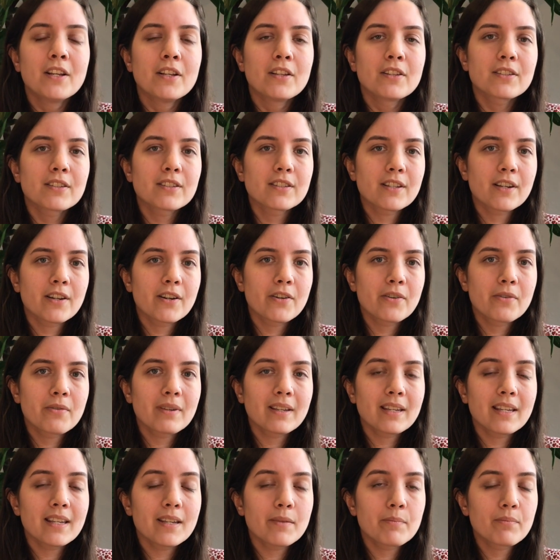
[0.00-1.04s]
So
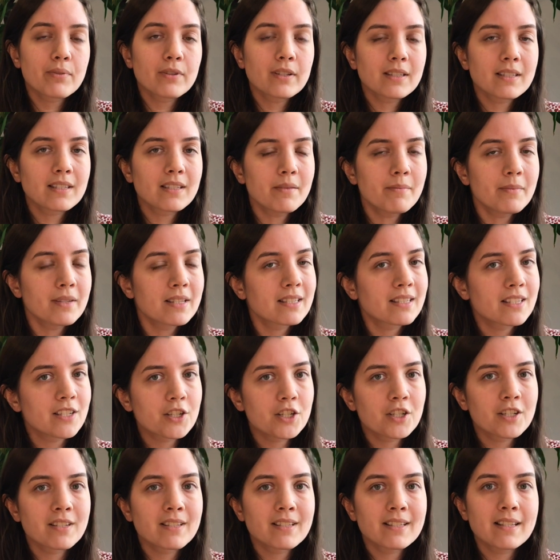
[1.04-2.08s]
he put some
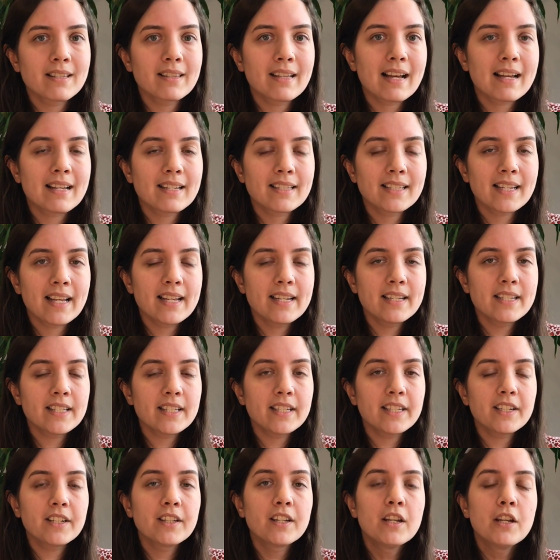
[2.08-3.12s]
incisions in that
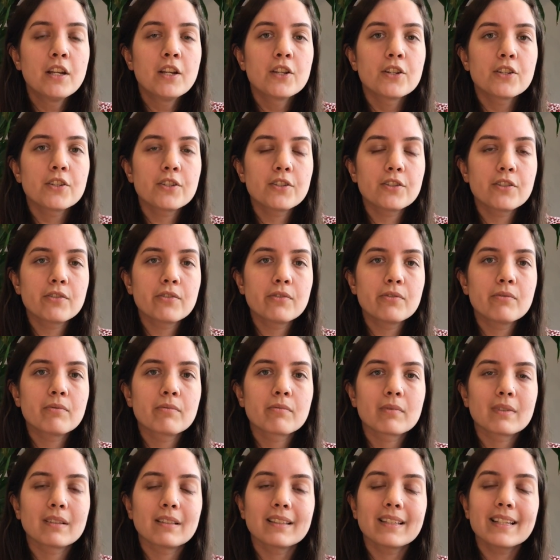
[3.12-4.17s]
tendon to
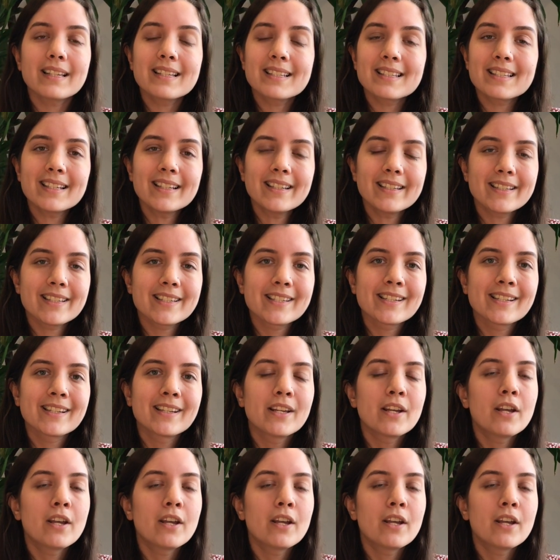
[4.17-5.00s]
release it,